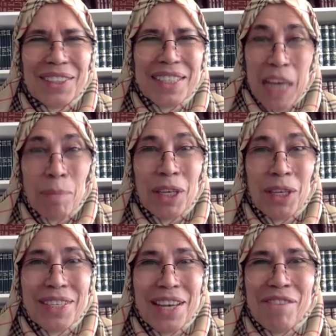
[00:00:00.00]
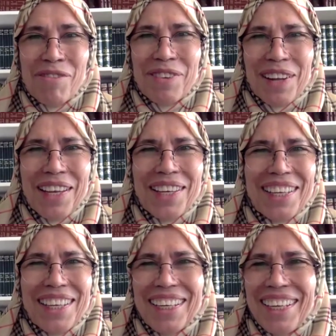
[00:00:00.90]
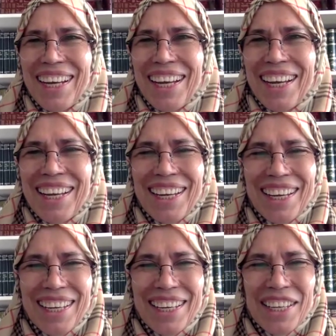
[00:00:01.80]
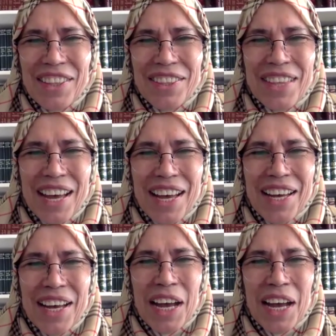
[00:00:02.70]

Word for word: Sami Yusuf, right? Uh, the